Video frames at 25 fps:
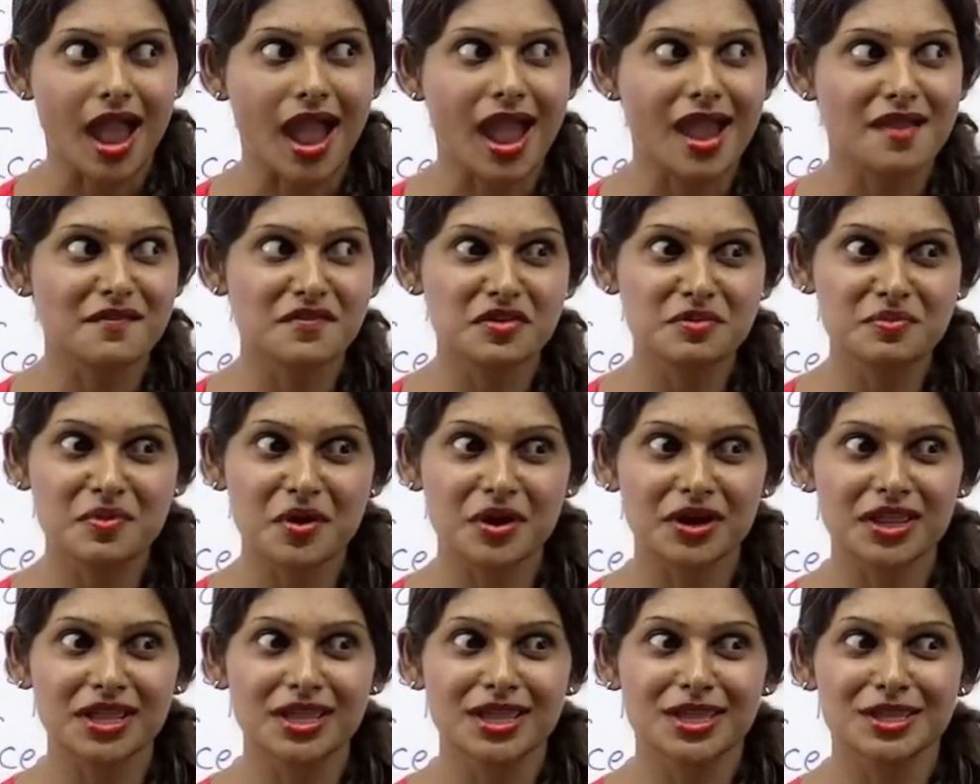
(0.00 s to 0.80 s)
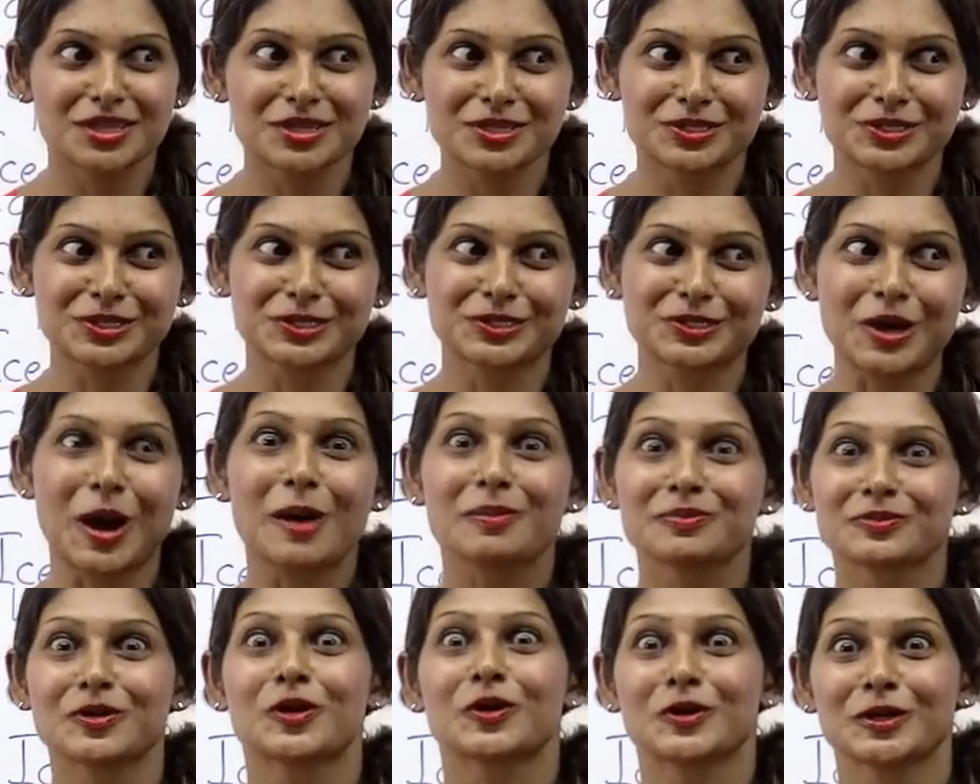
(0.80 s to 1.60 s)
everybody used to
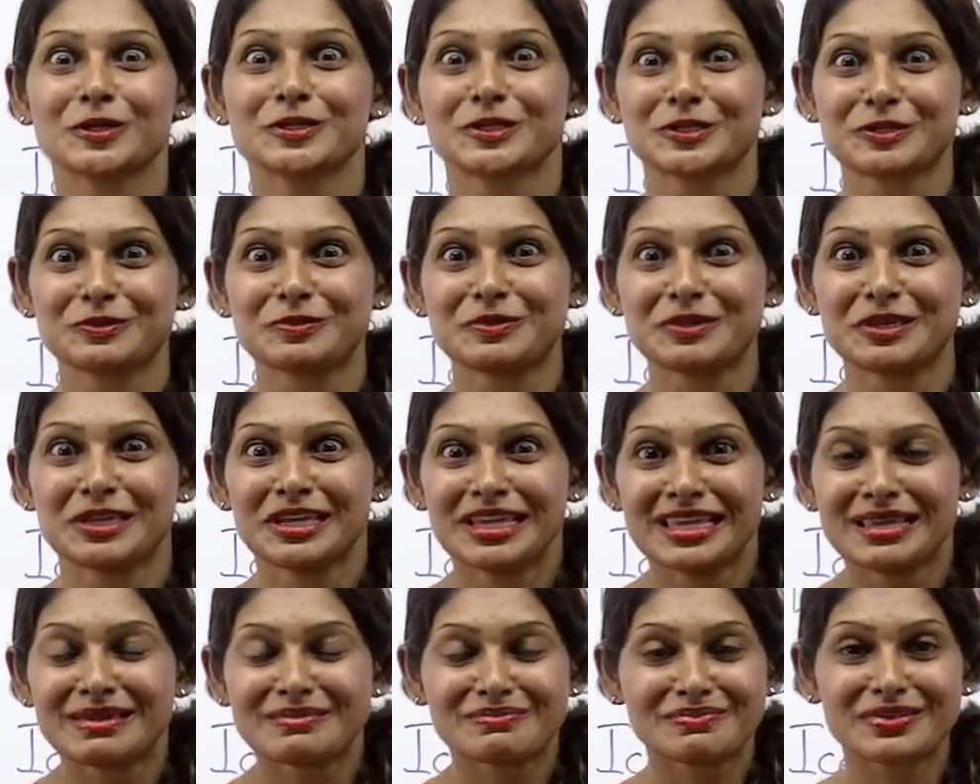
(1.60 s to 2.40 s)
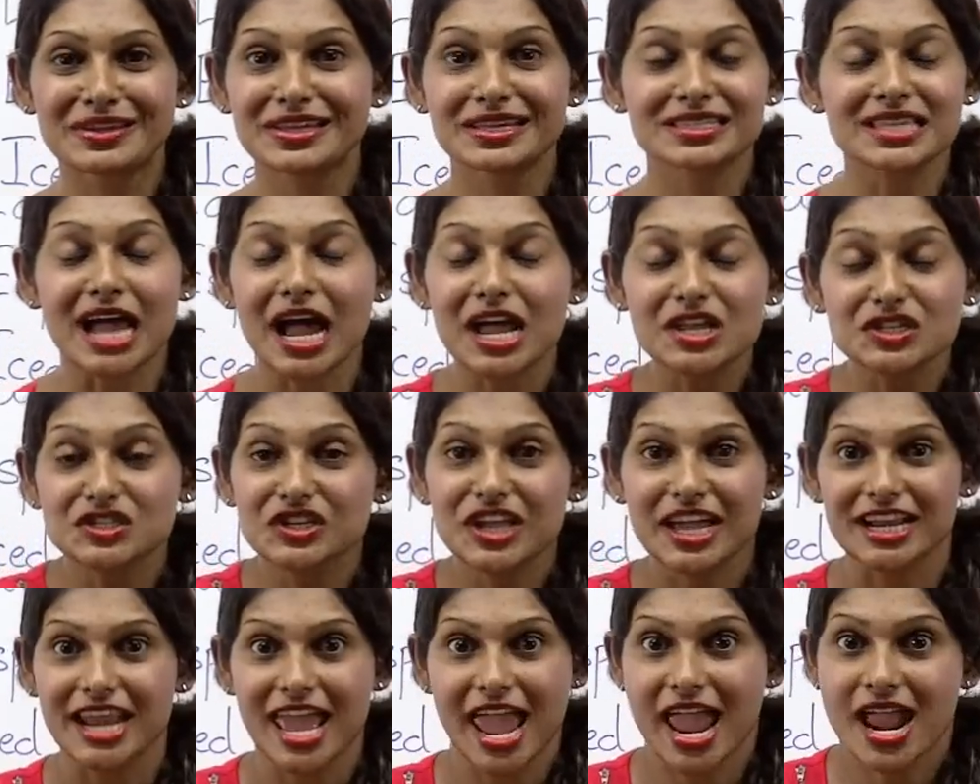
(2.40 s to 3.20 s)
stop talking to me because I used
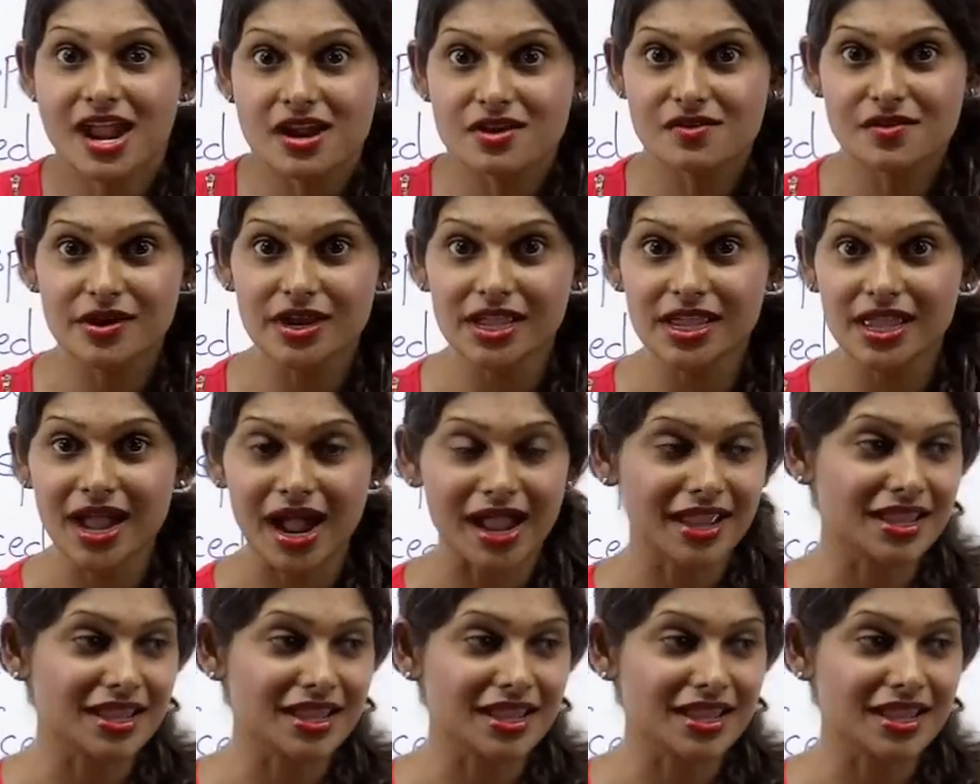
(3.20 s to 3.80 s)
to get angry.